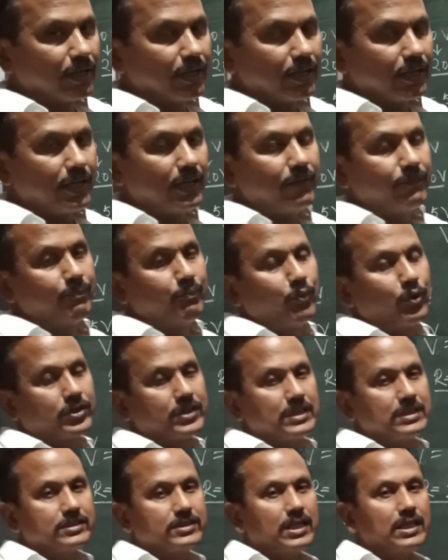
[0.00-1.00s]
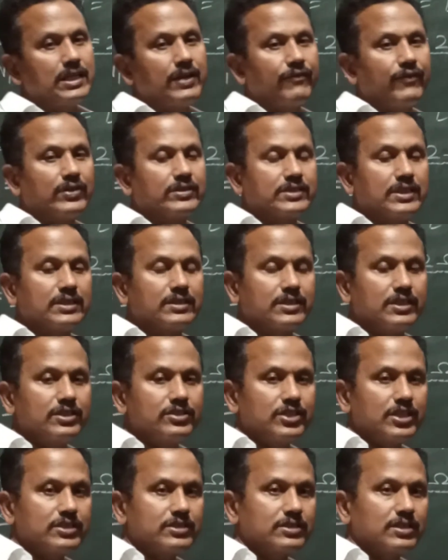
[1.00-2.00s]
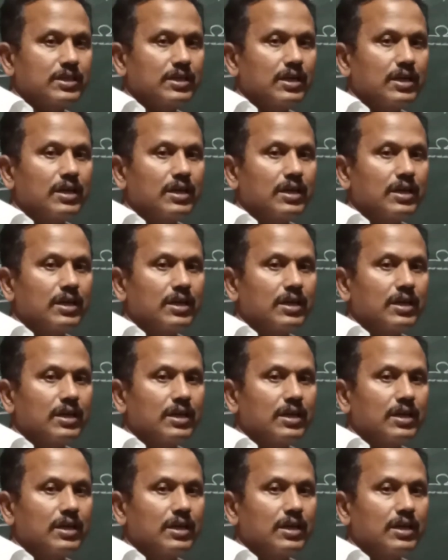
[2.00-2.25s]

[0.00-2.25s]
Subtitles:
If potential difference increases,